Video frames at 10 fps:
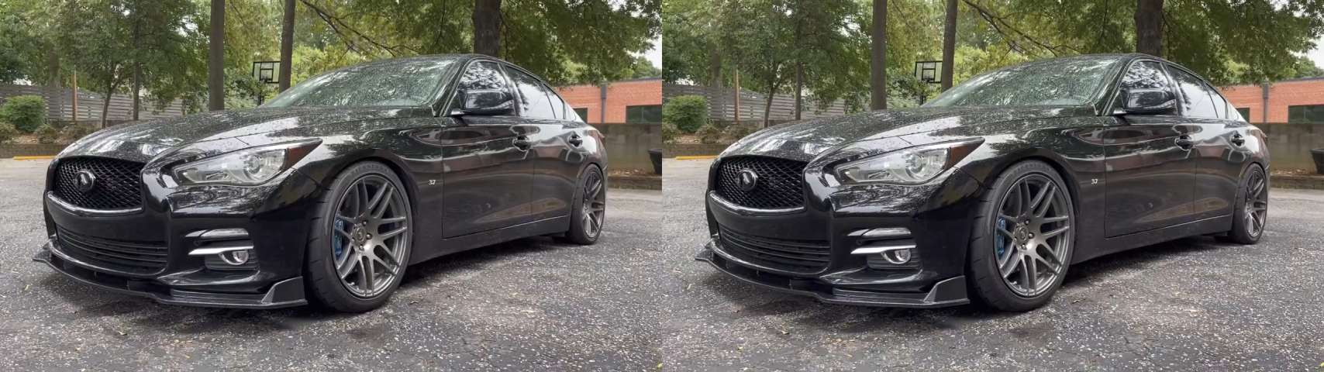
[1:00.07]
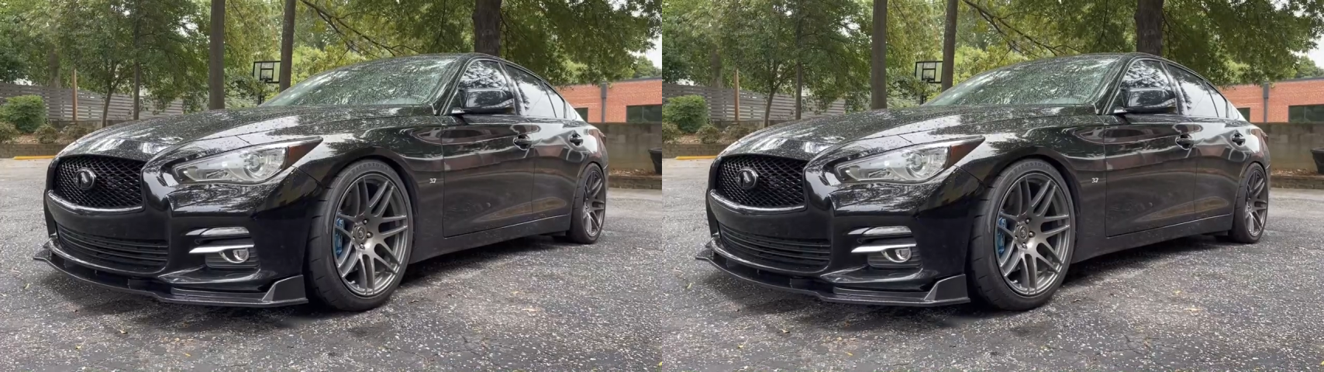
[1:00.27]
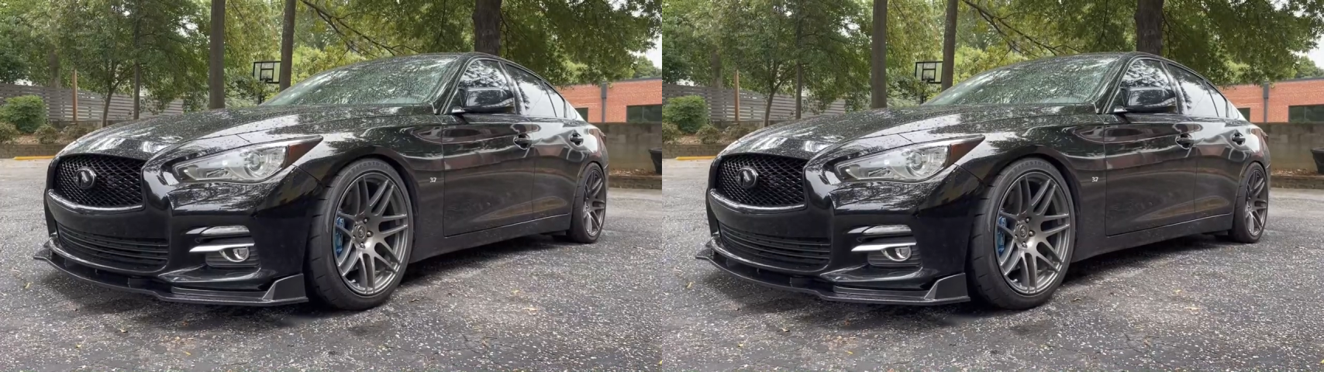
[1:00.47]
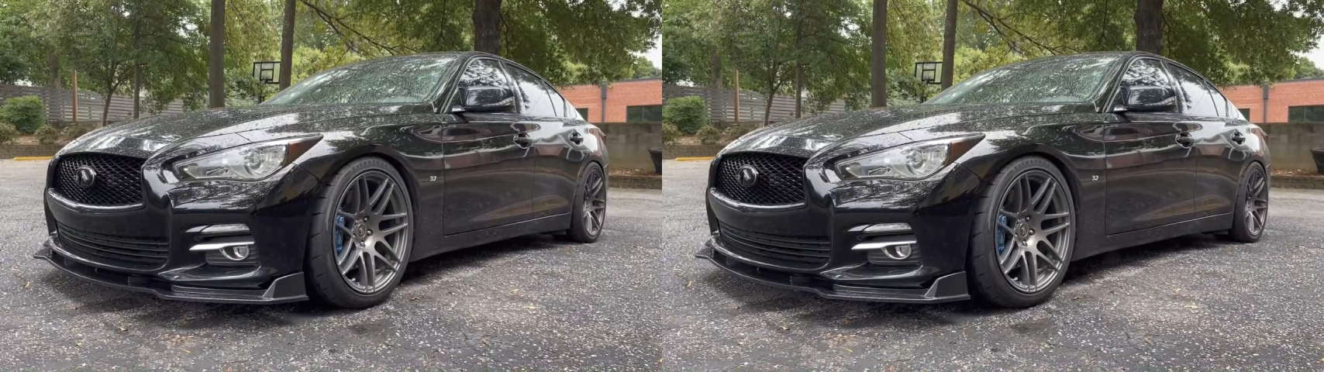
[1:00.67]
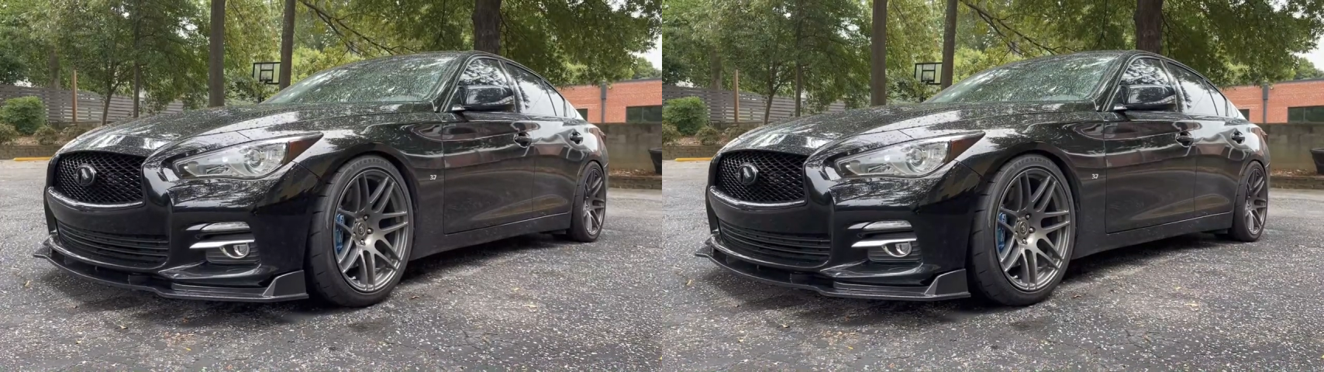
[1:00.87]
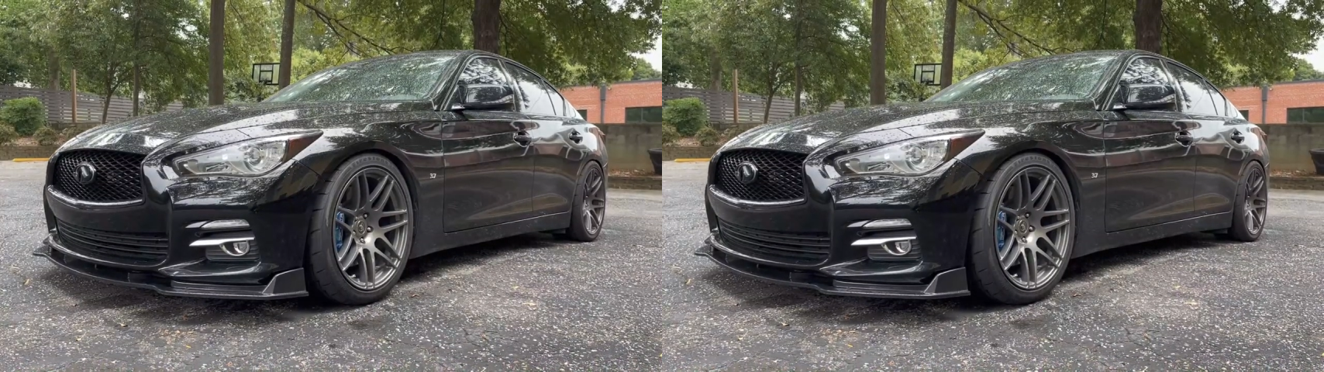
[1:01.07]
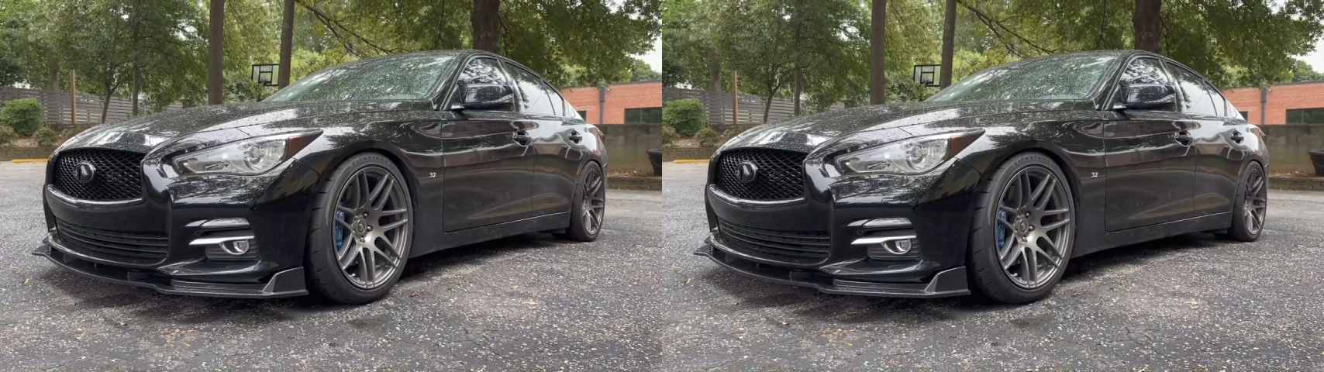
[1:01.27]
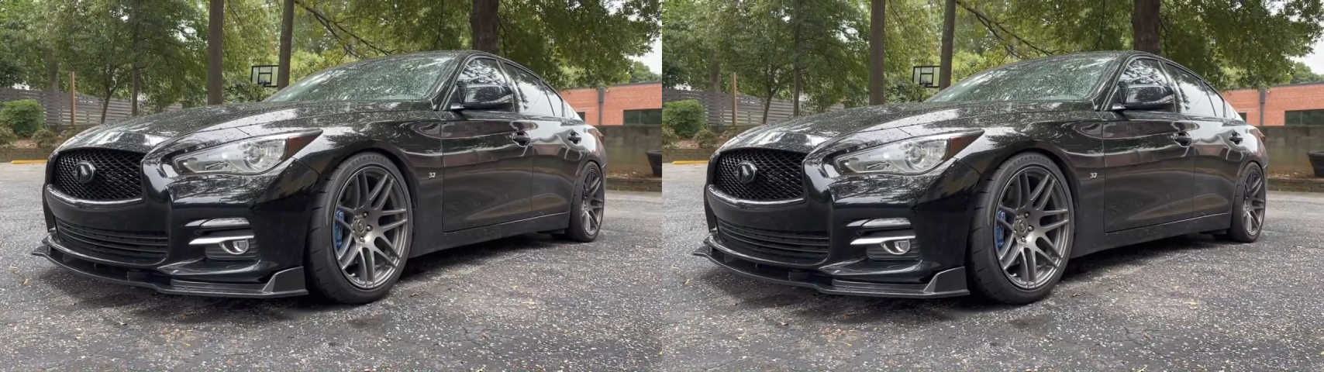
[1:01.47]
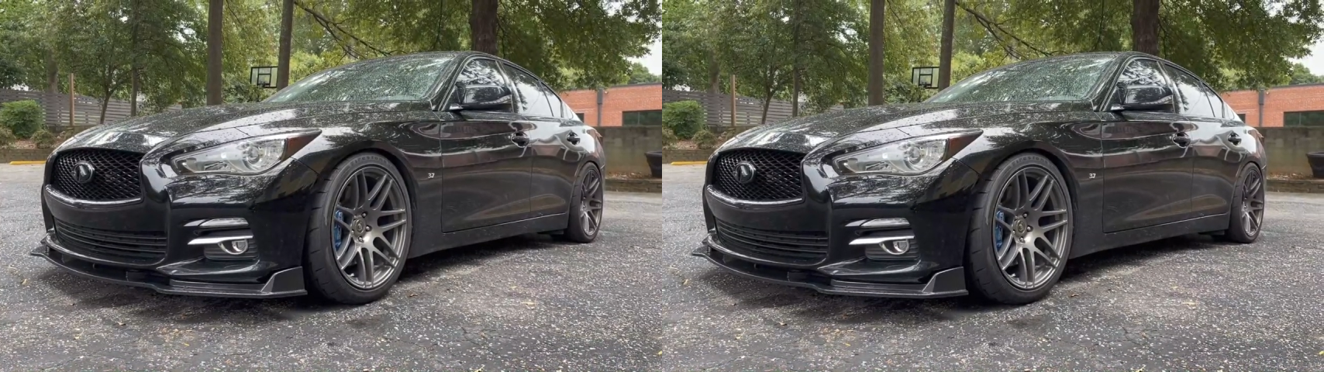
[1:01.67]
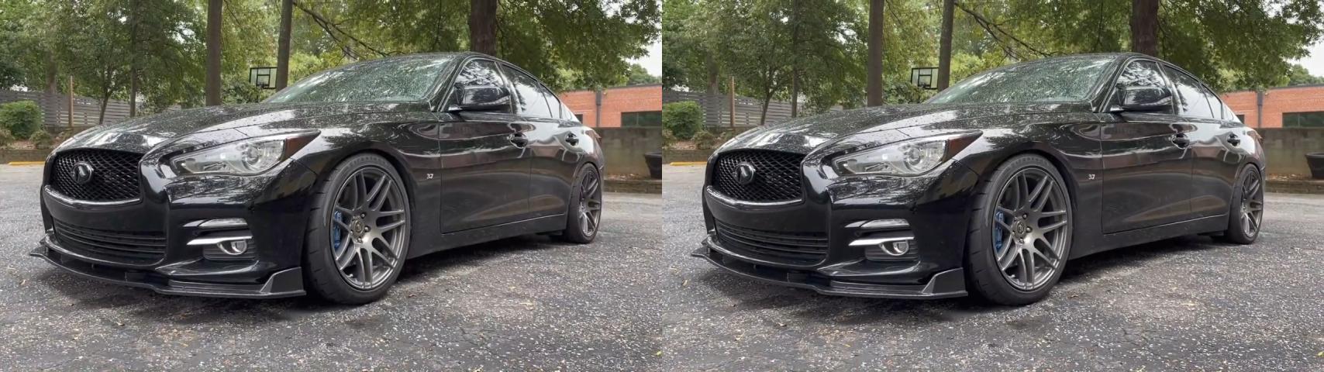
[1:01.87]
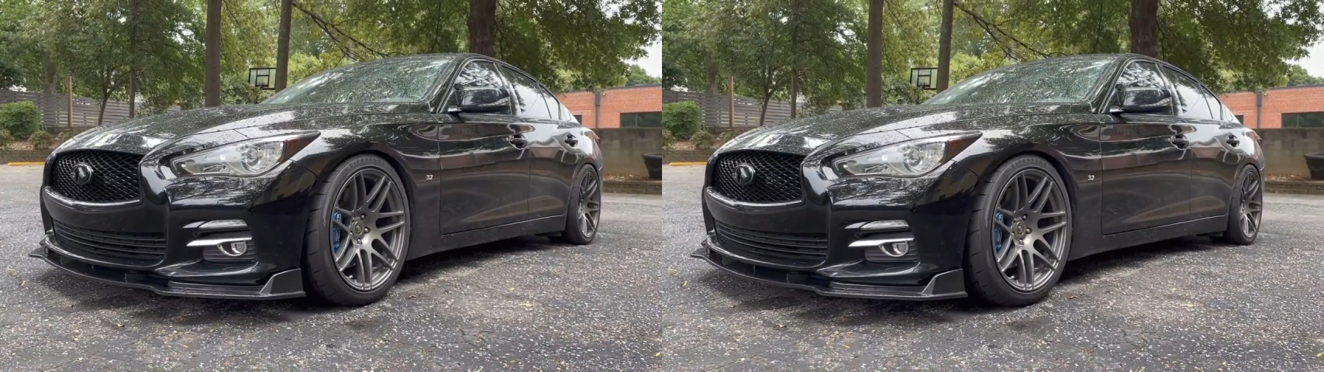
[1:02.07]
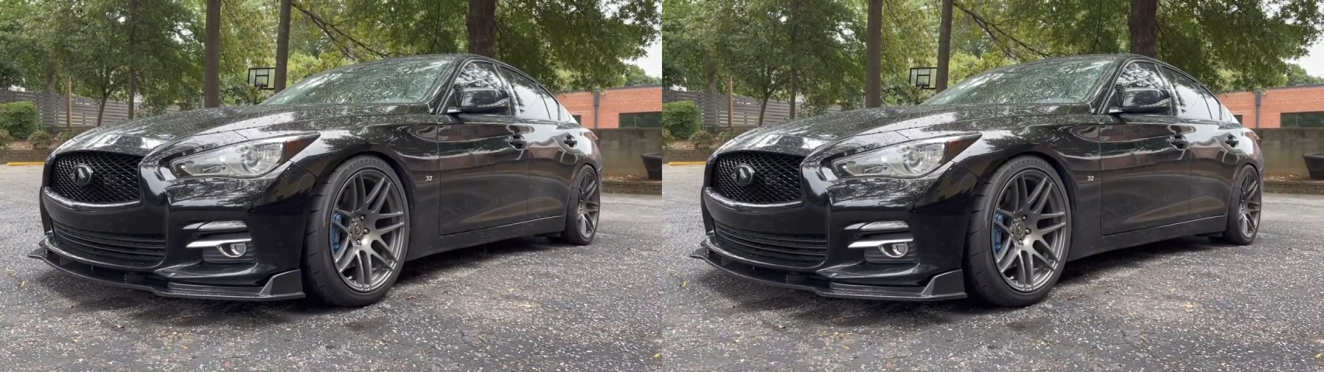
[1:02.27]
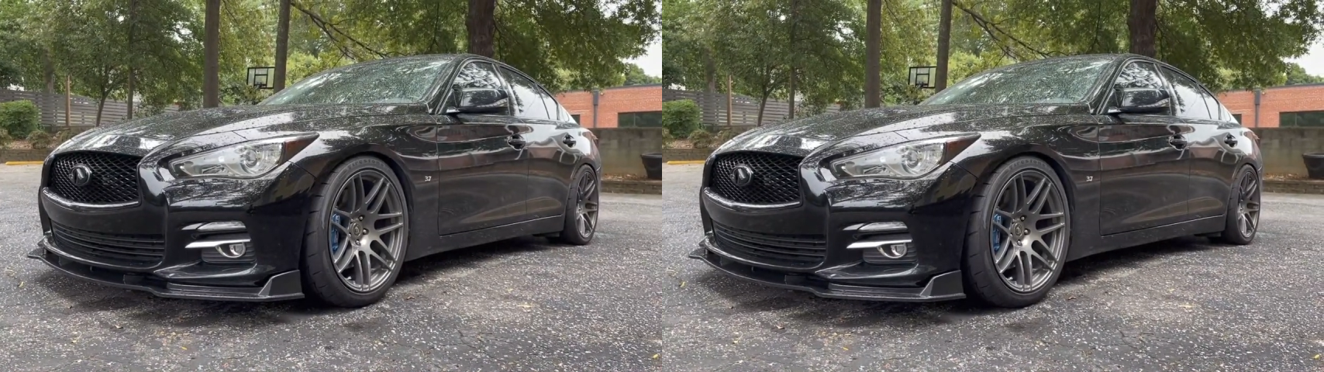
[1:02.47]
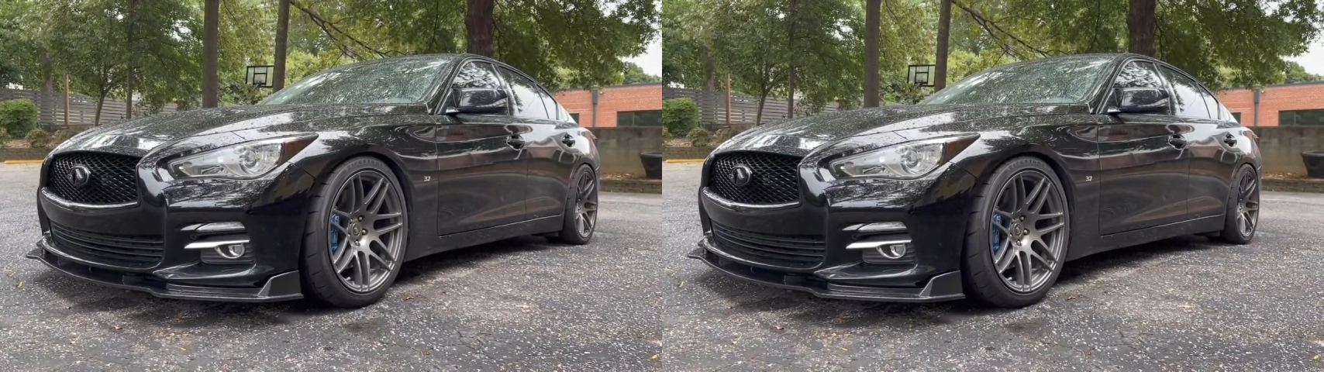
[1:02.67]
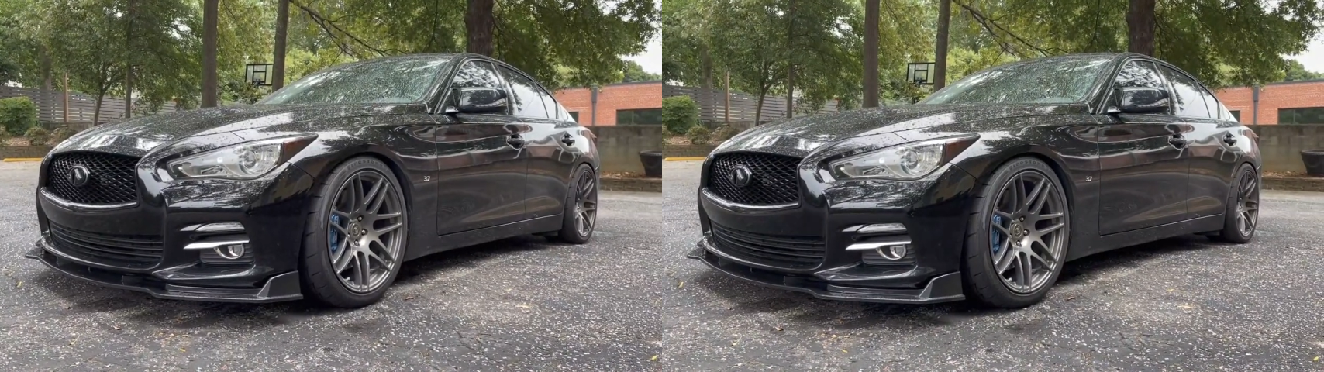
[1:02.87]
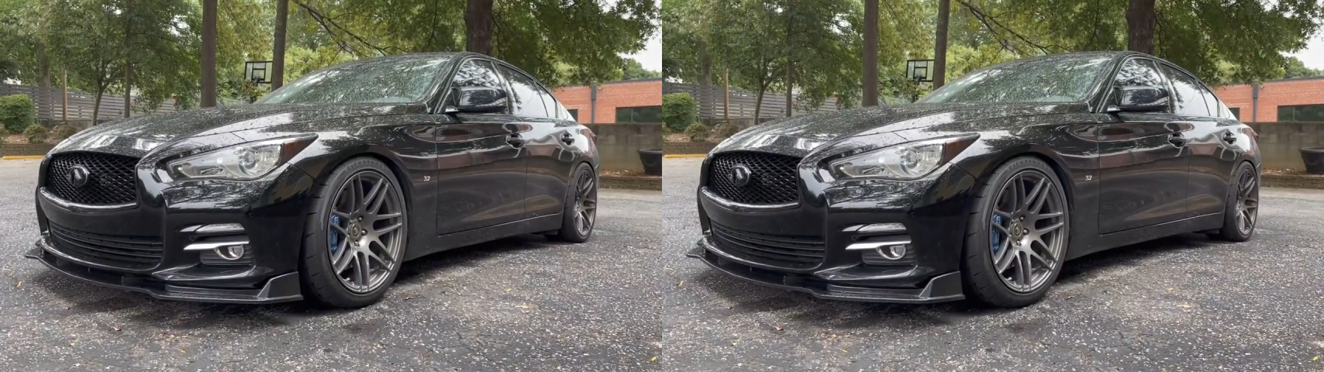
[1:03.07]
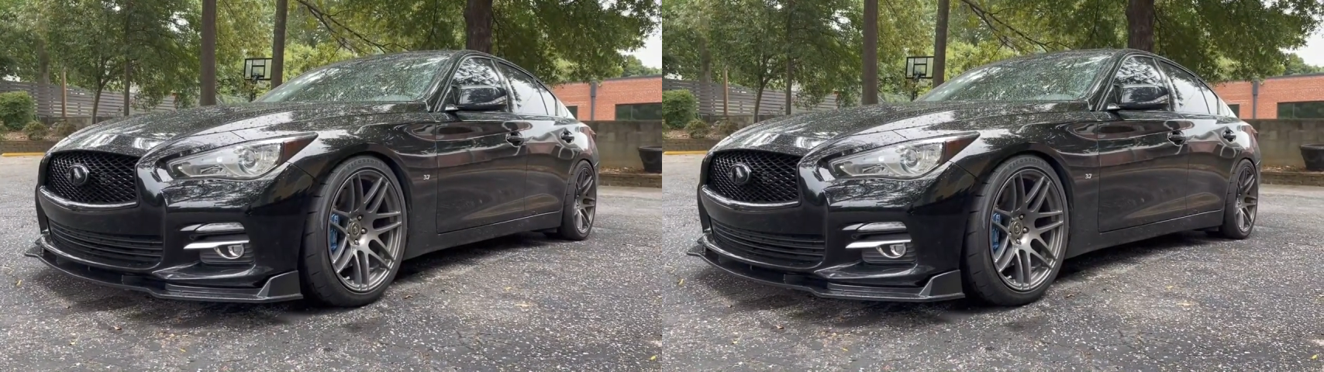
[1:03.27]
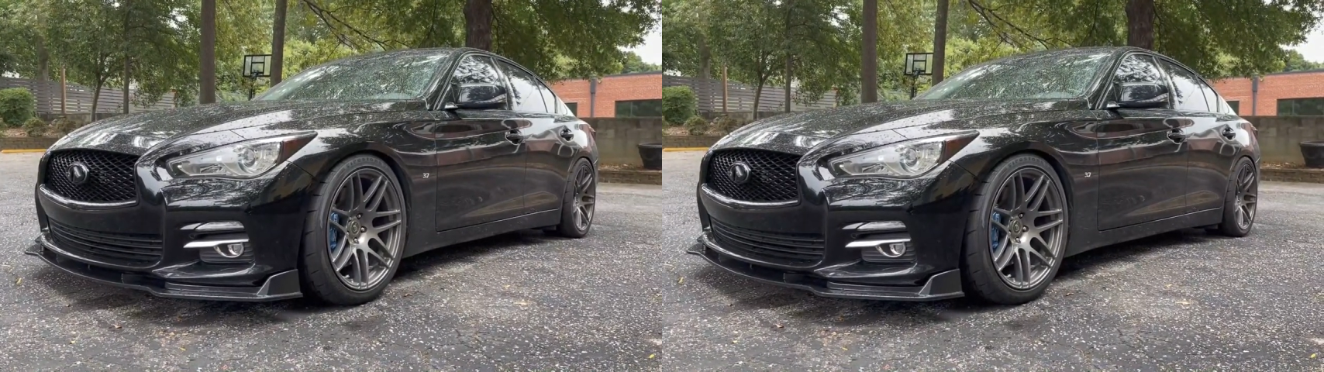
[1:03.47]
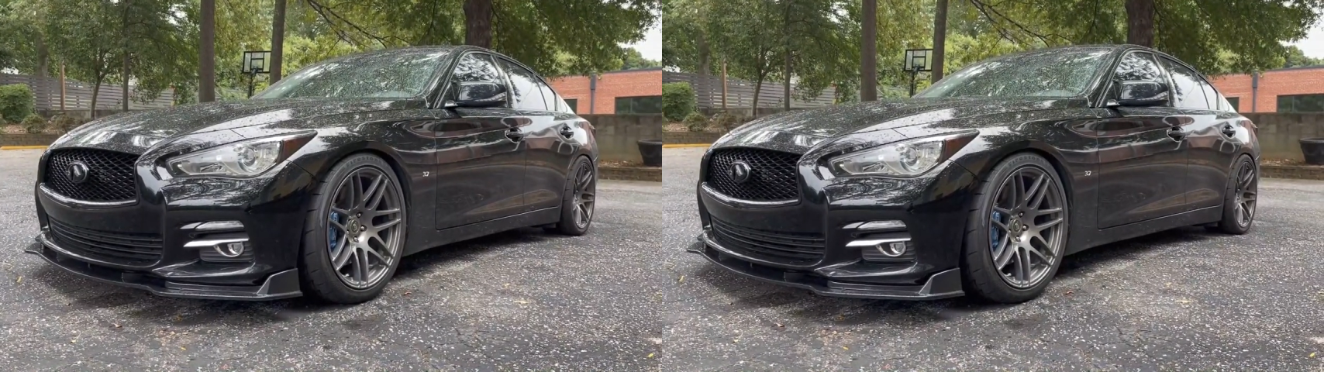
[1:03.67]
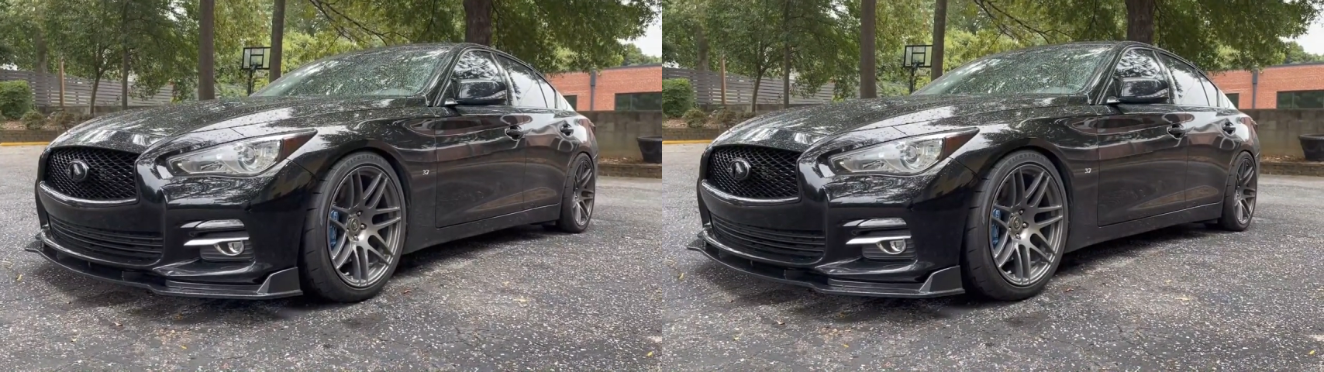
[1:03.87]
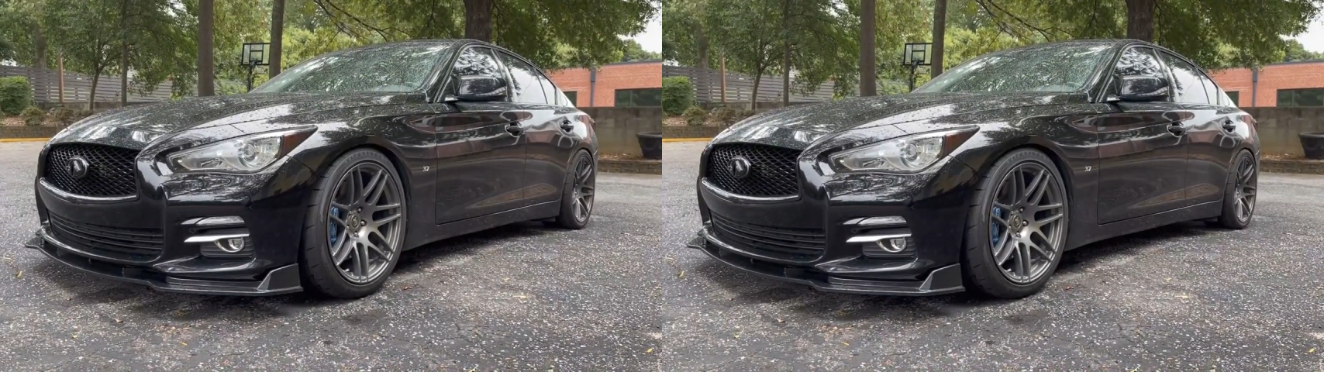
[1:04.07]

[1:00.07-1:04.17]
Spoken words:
No face is visible, so there are no lips to read.